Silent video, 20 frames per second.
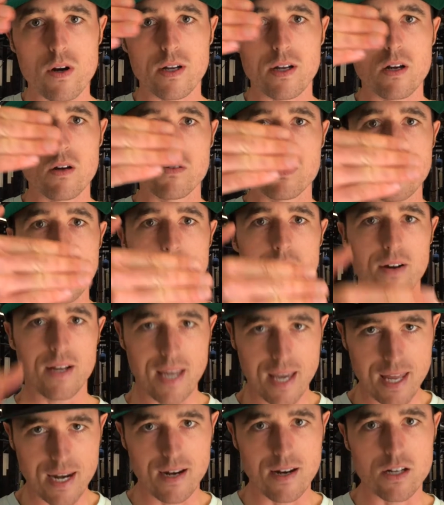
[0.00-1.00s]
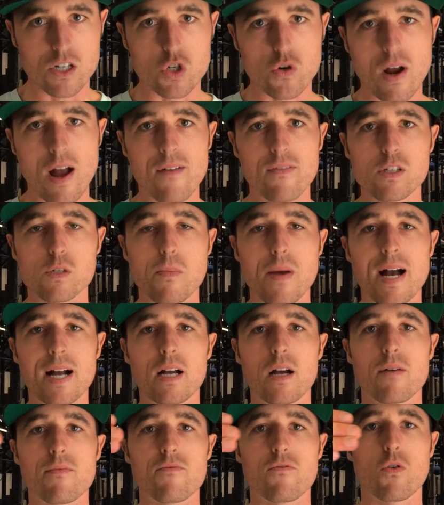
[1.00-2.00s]
and goes down again, and it travels
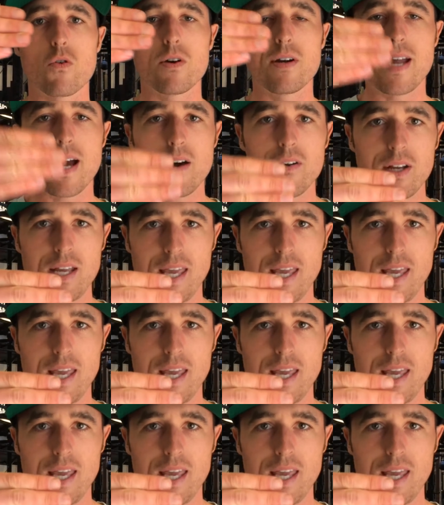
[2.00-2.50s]
back up, forward, and down